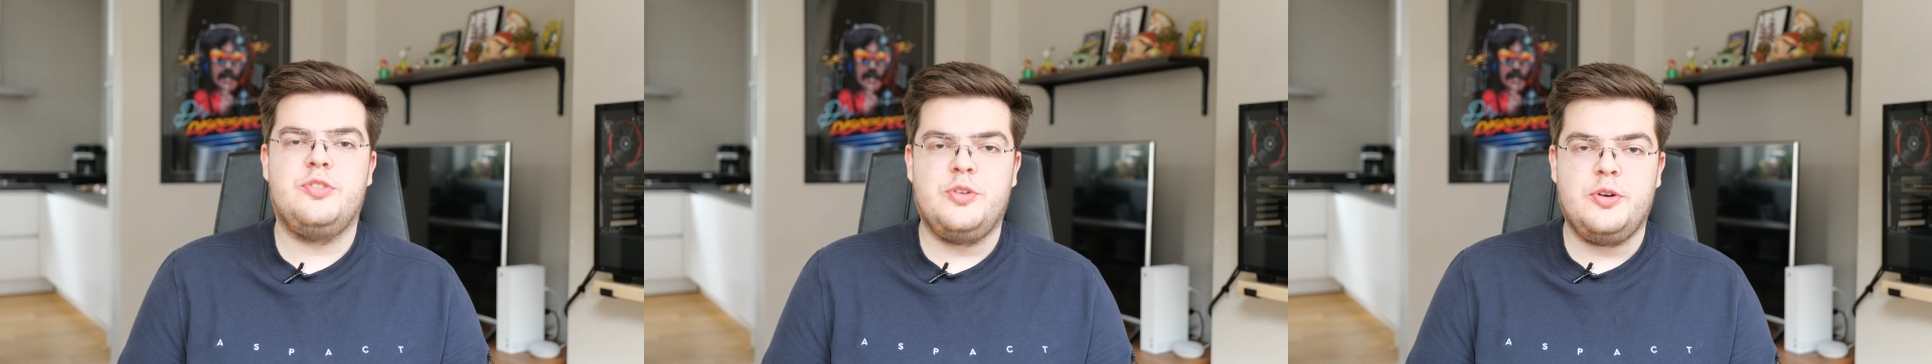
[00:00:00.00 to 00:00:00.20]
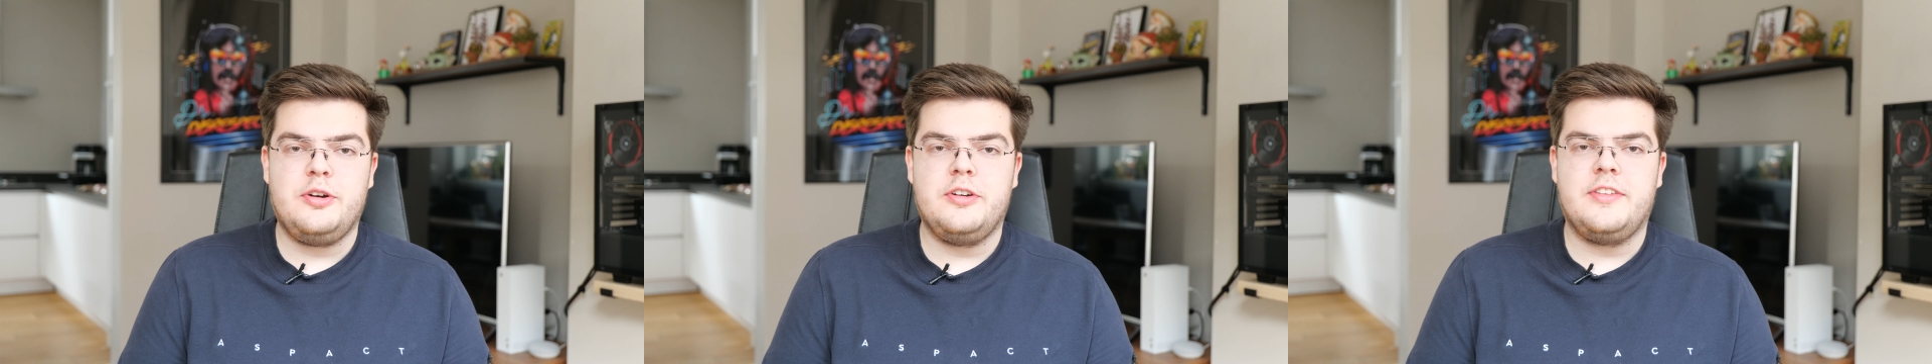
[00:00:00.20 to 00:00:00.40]

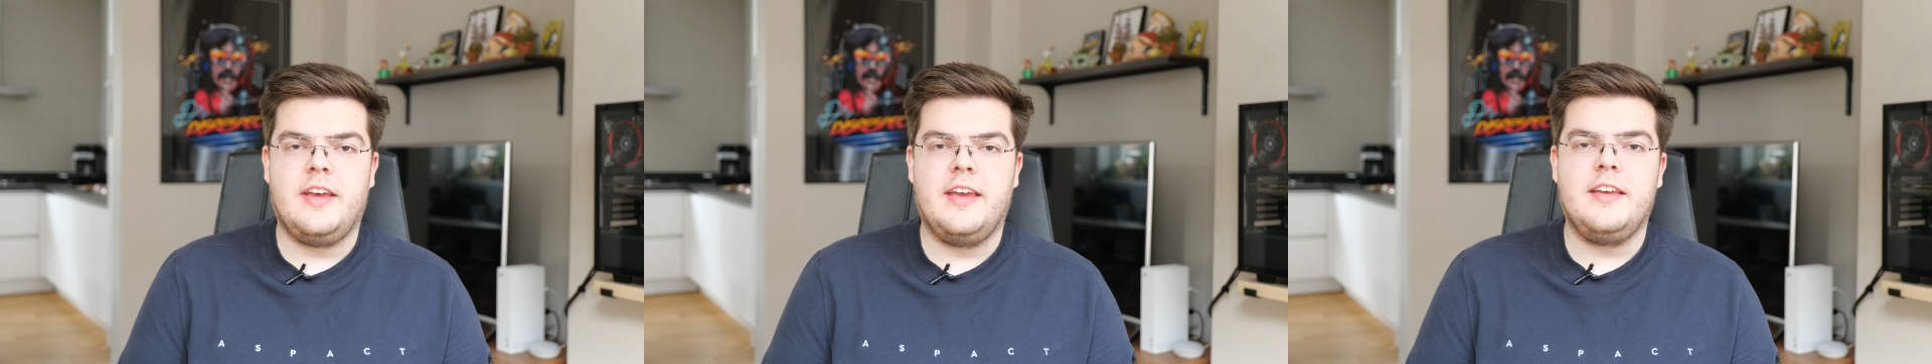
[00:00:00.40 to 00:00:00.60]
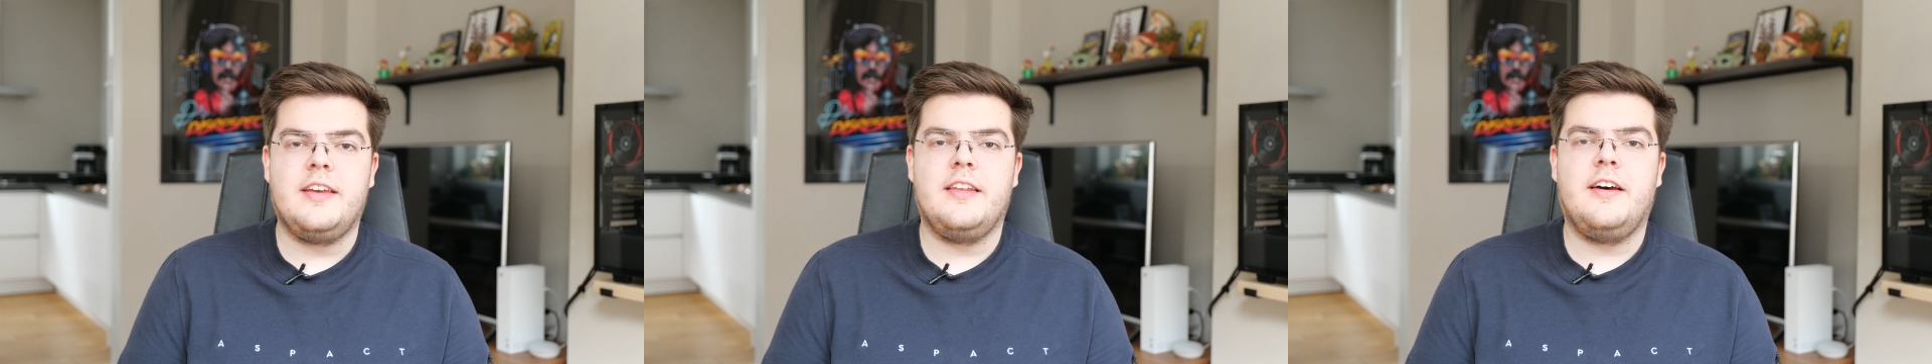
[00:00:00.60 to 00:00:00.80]
turret
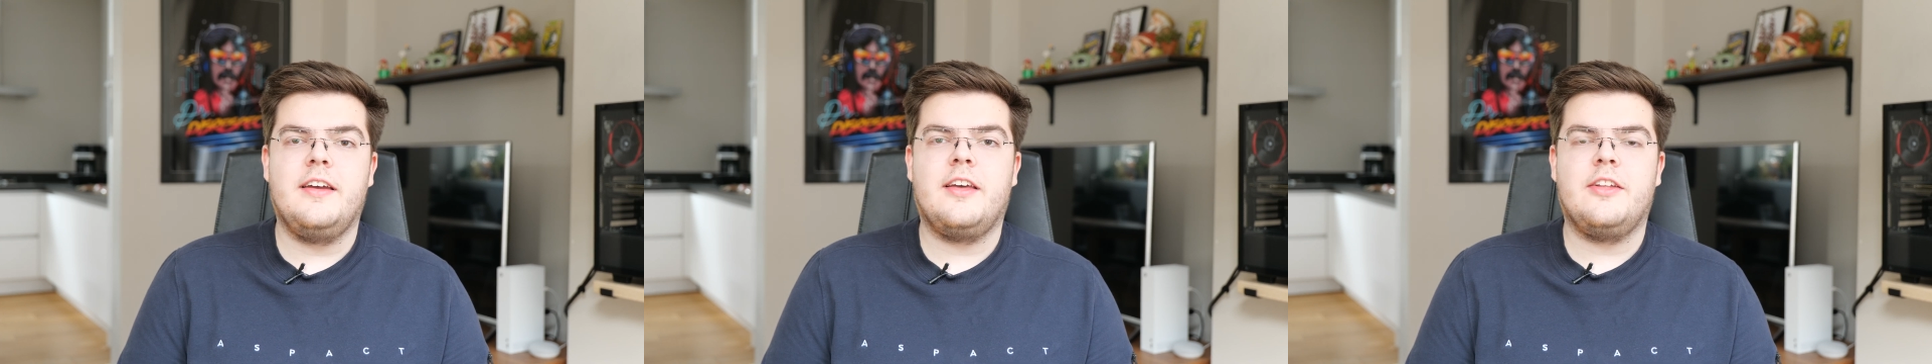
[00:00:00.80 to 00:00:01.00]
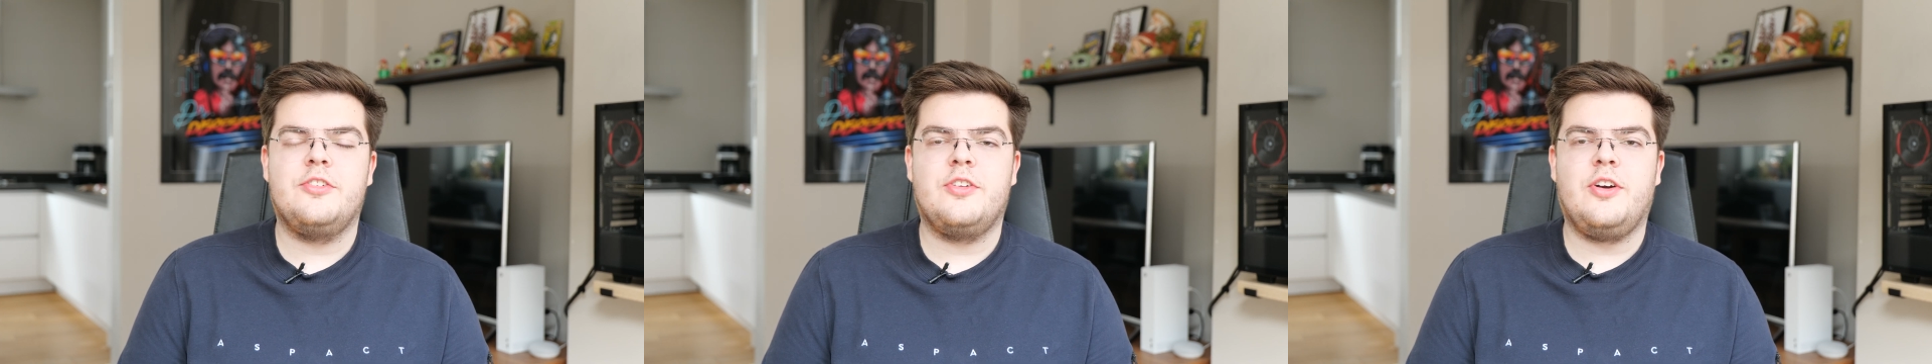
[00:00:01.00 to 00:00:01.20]
tank and I
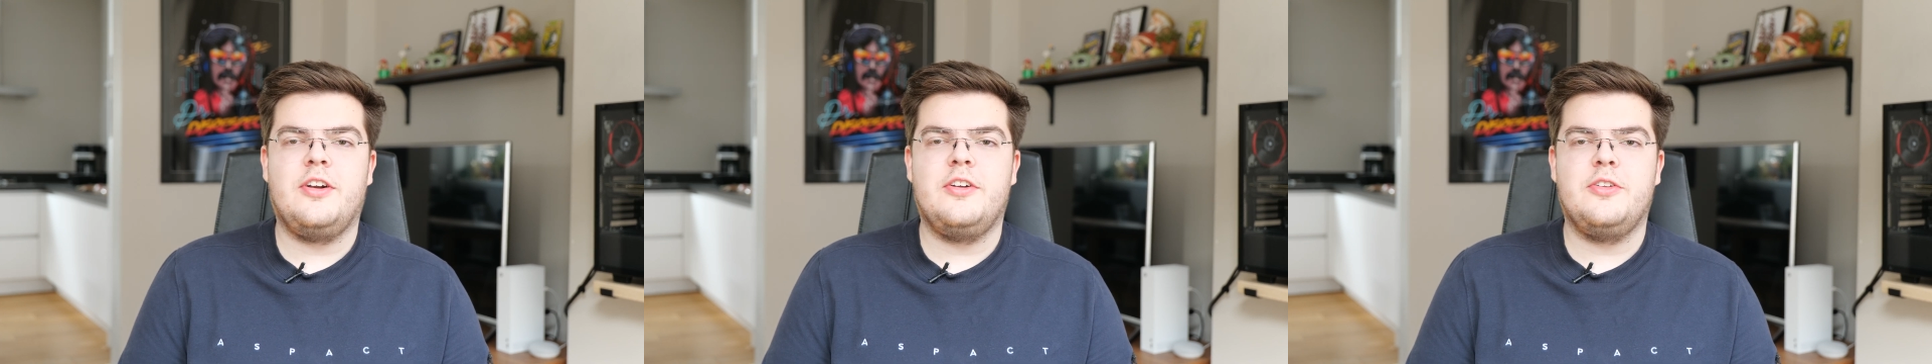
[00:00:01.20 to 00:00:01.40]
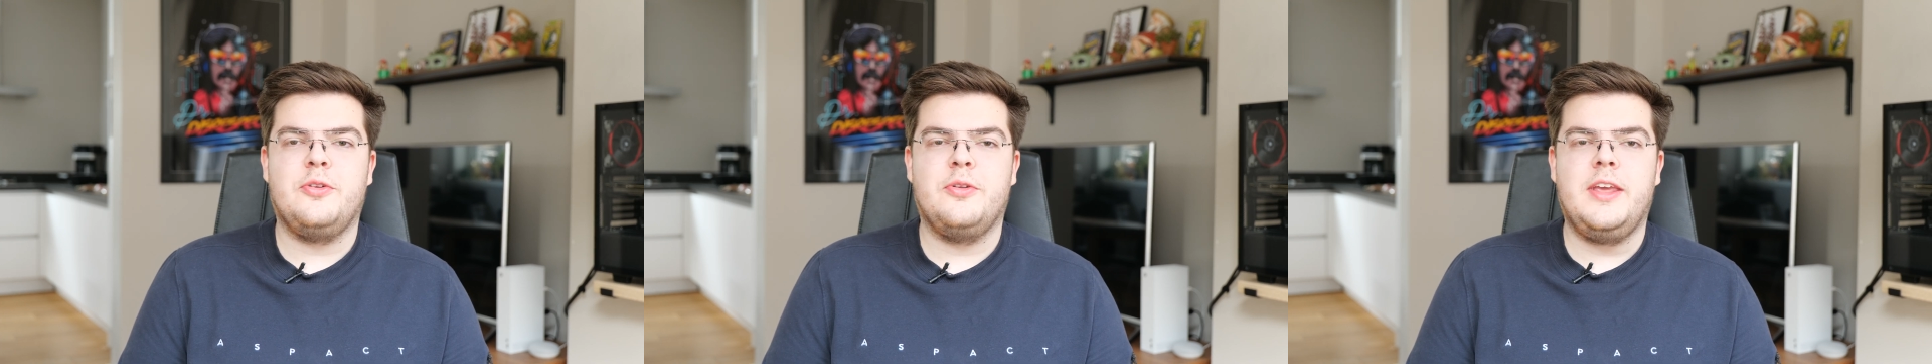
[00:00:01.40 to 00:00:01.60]
got
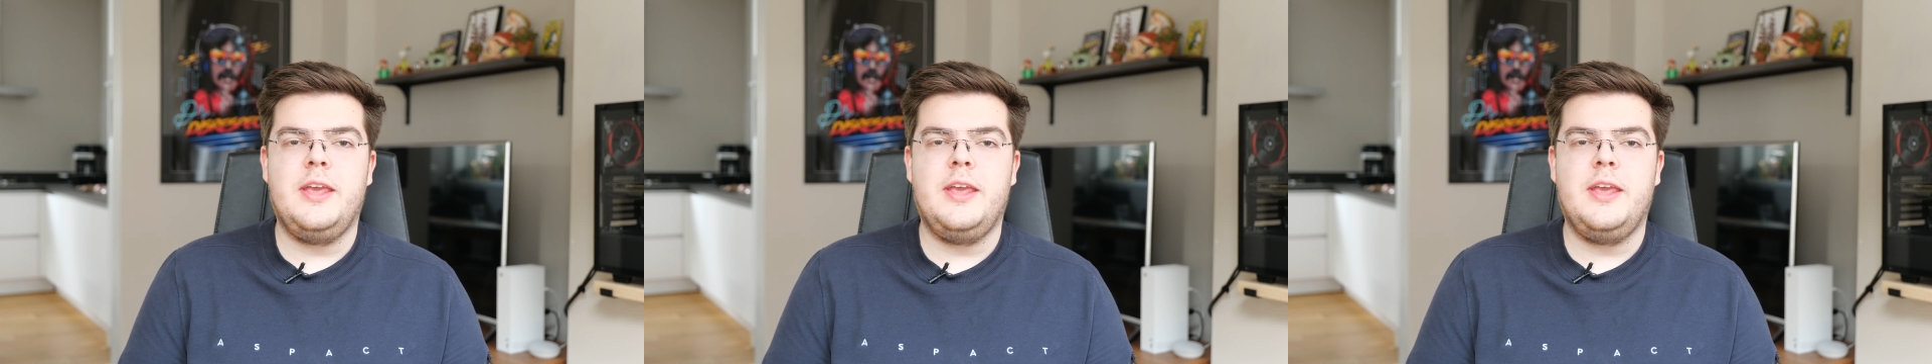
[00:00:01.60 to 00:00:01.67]
started on